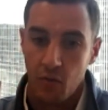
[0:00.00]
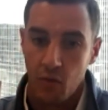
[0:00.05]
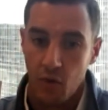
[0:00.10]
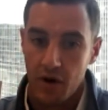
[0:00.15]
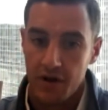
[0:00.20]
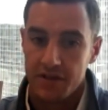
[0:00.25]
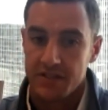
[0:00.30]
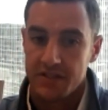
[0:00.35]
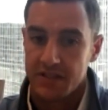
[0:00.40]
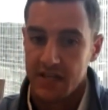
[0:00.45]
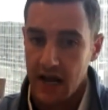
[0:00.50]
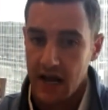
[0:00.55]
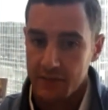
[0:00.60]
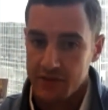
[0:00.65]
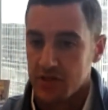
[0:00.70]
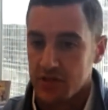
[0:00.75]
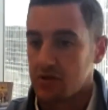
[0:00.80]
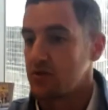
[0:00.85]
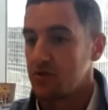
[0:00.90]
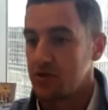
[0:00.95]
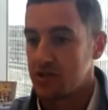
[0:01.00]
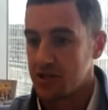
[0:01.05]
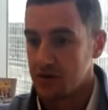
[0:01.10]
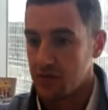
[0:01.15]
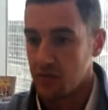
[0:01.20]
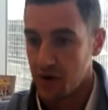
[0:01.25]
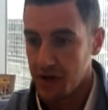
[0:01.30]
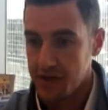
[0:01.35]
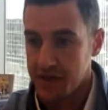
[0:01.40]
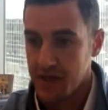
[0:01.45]
one-stop
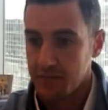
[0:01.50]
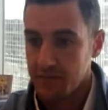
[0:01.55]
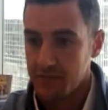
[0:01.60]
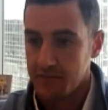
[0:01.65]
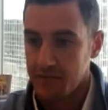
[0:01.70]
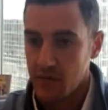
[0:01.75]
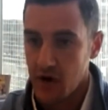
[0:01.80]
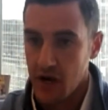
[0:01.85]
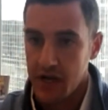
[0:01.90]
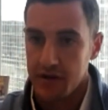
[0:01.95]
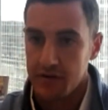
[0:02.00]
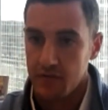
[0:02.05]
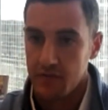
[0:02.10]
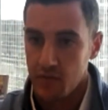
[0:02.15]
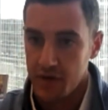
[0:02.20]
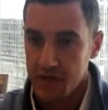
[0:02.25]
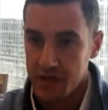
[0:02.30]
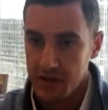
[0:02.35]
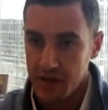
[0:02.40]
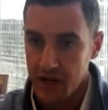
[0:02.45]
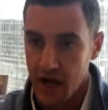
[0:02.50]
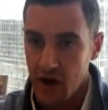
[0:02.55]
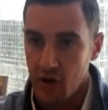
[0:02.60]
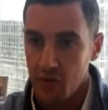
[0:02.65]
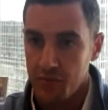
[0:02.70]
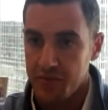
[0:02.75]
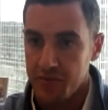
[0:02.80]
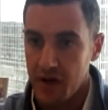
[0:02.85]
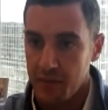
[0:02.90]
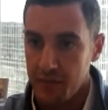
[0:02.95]
solution with them, right? We can
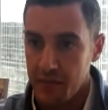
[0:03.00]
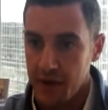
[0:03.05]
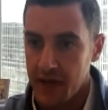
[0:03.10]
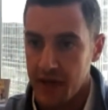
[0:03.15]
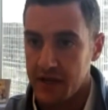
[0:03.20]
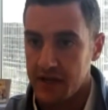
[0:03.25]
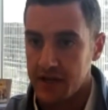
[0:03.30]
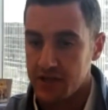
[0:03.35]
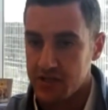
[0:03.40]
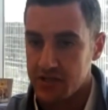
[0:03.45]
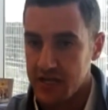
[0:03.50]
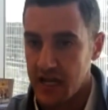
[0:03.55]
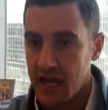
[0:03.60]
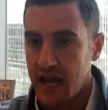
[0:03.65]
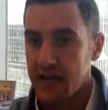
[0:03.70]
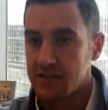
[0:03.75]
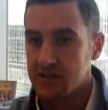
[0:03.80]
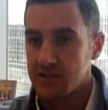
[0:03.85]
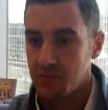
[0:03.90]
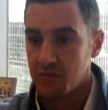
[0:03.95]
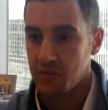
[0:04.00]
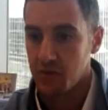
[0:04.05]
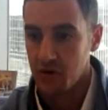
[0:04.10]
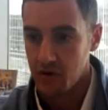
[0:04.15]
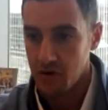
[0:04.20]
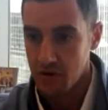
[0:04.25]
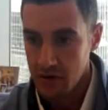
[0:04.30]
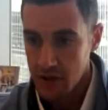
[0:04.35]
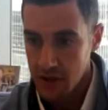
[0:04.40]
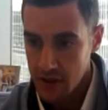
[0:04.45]
help them manage
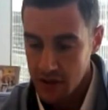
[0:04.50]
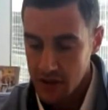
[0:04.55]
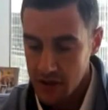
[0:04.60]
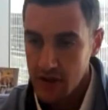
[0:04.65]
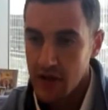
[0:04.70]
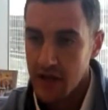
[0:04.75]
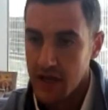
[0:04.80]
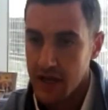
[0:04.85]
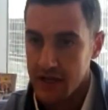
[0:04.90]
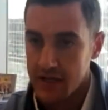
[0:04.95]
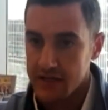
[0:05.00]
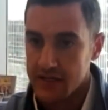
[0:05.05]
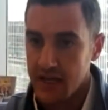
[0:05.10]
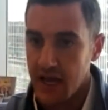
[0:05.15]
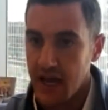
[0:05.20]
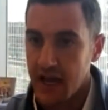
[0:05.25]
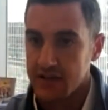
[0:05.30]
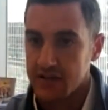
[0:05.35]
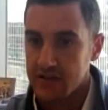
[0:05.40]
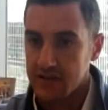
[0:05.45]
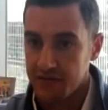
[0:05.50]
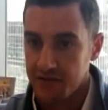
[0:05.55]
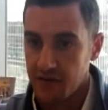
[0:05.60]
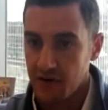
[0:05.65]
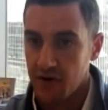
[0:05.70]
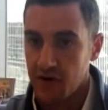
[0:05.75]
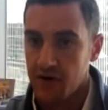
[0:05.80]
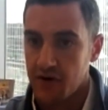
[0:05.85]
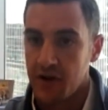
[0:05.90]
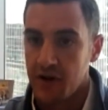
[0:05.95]
taxable and tax
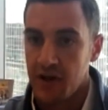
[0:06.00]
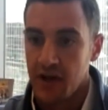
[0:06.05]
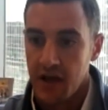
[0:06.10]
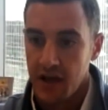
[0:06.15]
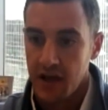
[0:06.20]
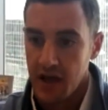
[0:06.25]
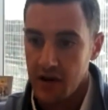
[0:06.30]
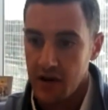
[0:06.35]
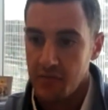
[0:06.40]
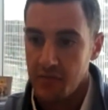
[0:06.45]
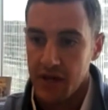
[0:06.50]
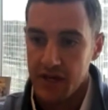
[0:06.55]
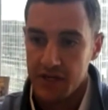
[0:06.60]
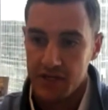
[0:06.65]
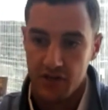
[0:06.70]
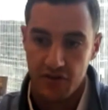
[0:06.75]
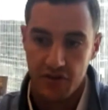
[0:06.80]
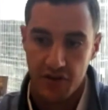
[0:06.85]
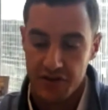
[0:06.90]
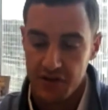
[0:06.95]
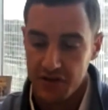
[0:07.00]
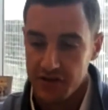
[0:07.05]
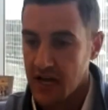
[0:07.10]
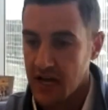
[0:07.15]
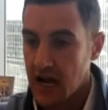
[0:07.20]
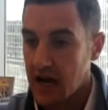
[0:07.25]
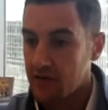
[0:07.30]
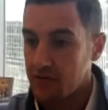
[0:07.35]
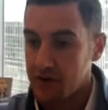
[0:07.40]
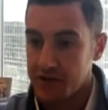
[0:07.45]
deferred and make sure that there's
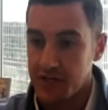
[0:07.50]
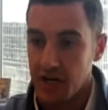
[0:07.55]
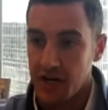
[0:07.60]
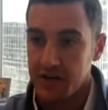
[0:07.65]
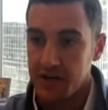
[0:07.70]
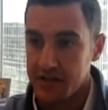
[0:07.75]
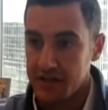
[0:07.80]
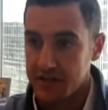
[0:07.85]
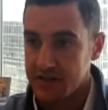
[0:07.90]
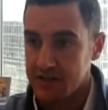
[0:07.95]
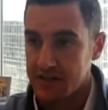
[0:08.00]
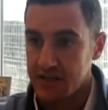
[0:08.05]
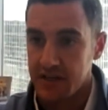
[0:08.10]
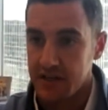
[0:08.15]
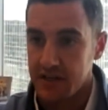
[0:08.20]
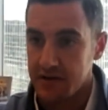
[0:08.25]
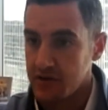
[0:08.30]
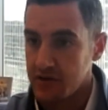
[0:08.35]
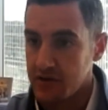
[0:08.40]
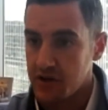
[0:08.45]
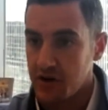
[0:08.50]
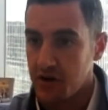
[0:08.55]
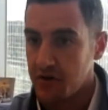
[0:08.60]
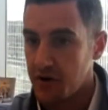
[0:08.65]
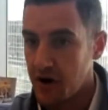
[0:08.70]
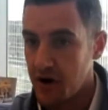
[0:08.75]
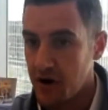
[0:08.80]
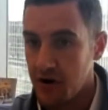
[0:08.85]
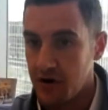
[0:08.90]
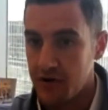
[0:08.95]
not redundancy and you
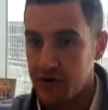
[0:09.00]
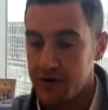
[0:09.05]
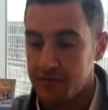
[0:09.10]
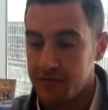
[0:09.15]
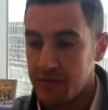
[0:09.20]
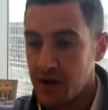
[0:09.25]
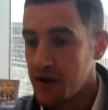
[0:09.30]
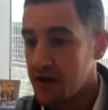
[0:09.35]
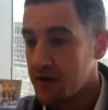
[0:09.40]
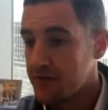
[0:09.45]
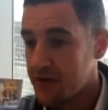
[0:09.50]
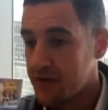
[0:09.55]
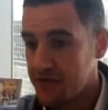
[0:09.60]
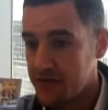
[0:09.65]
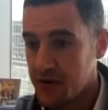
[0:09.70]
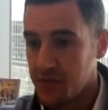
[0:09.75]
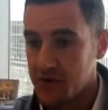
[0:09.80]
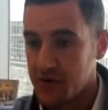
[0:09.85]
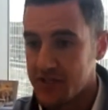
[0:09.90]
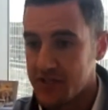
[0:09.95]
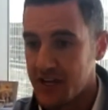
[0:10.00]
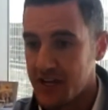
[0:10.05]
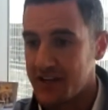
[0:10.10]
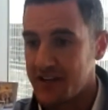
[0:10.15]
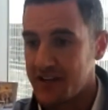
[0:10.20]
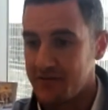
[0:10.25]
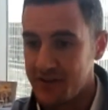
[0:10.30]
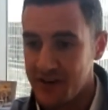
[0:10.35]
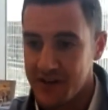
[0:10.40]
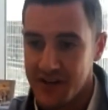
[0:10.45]
don't own 50%
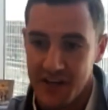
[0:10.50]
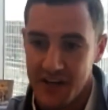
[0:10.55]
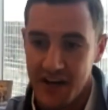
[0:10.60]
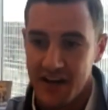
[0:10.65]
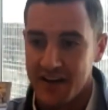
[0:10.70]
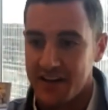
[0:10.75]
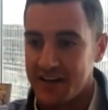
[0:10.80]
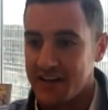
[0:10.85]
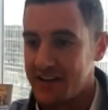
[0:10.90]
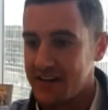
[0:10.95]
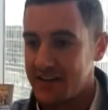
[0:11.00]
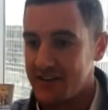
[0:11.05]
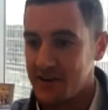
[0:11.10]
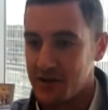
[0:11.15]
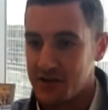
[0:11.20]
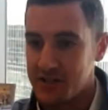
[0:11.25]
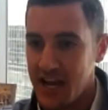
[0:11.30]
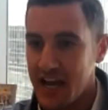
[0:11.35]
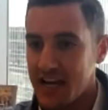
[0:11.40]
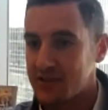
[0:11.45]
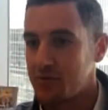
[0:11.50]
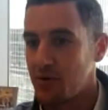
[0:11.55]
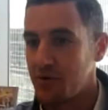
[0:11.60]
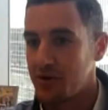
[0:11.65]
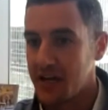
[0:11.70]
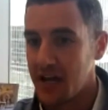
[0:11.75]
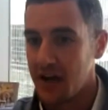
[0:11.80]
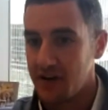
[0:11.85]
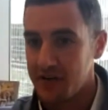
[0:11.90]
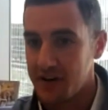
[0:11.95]
NVIDIA in your taxable
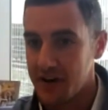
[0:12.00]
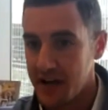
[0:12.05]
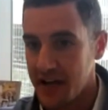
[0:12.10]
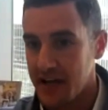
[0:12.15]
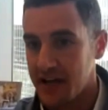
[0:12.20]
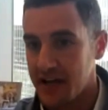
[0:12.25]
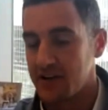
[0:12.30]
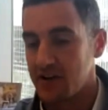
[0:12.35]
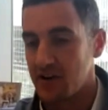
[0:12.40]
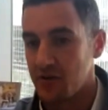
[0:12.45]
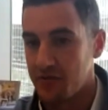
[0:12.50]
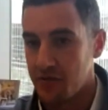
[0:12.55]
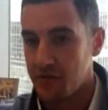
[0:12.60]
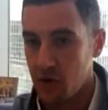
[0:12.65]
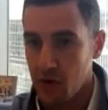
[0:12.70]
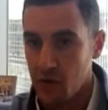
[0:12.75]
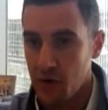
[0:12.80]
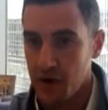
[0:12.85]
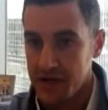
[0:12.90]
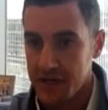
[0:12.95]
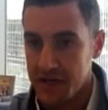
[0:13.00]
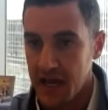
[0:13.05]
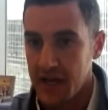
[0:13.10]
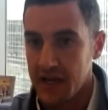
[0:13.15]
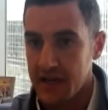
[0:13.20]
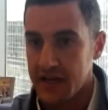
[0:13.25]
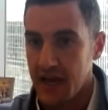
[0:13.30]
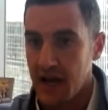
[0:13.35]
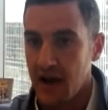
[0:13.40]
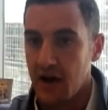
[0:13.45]
account and in your
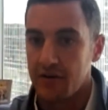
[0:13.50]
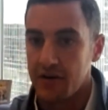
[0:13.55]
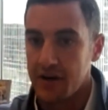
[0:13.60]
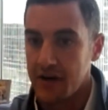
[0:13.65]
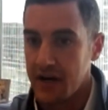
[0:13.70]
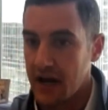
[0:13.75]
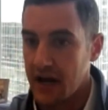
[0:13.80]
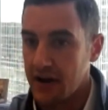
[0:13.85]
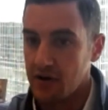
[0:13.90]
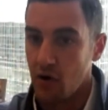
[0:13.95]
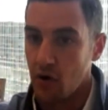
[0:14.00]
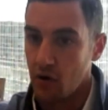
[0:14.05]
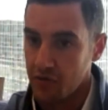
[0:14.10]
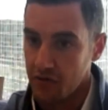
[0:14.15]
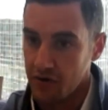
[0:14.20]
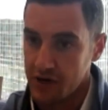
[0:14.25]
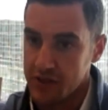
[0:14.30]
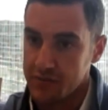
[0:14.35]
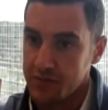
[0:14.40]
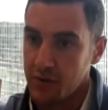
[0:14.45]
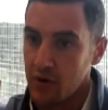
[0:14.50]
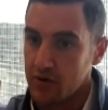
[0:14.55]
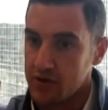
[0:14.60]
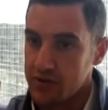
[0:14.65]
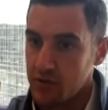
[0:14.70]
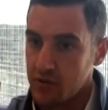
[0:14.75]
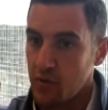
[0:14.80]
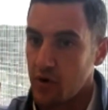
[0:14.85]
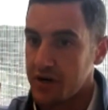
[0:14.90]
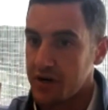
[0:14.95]
401k account. And now you're overexposed
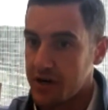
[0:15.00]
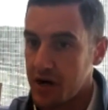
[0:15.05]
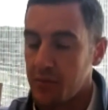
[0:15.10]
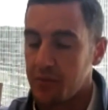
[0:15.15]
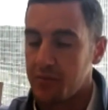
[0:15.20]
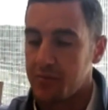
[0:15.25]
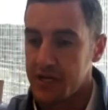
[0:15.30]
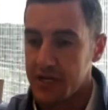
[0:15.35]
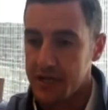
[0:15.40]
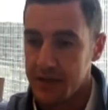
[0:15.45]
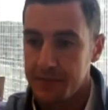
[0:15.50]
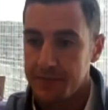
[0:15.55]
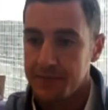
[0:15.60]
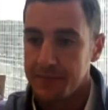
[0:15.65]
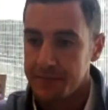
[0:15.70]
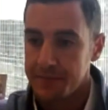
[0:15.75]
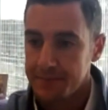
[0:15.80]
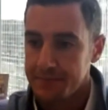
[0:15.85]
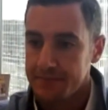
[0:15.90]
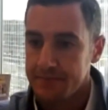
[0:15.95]
to one company.